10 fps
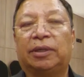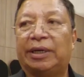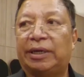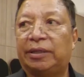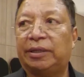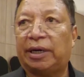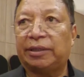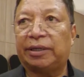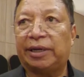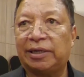and the
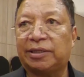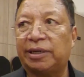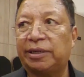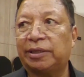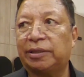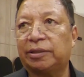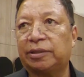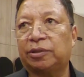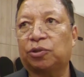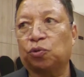other health centers,
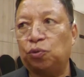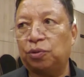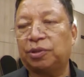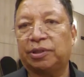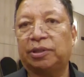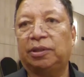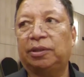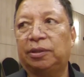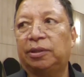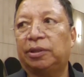schools,
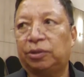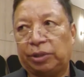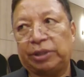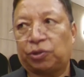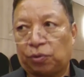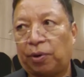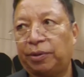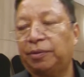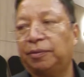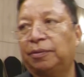and so on.
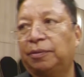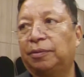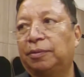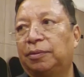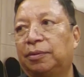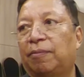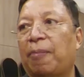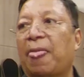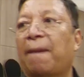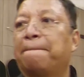So,
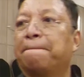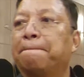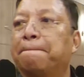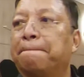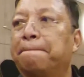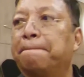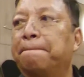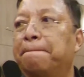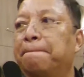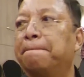what were the
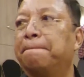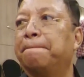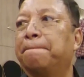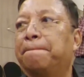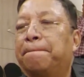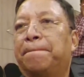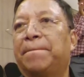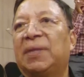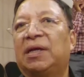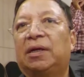agendas of those
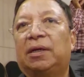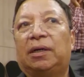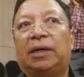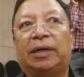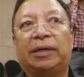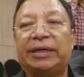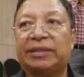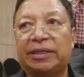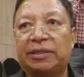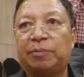meetings? Uh,
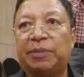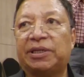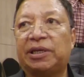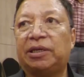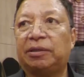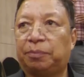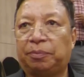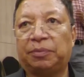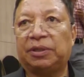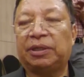as I said, basically,
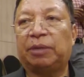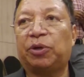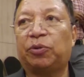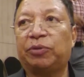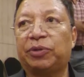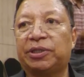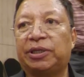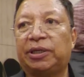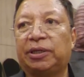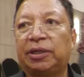number one was
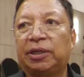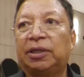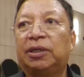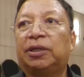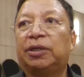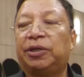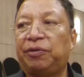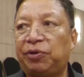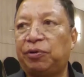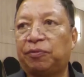the
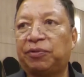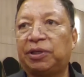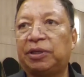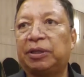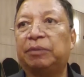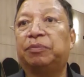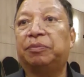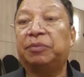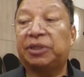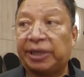review of the
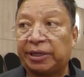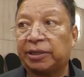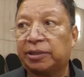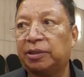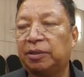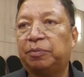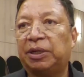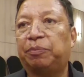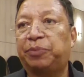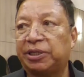status,
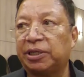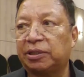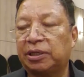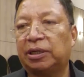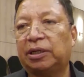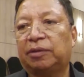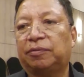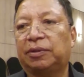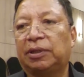uh, present uh,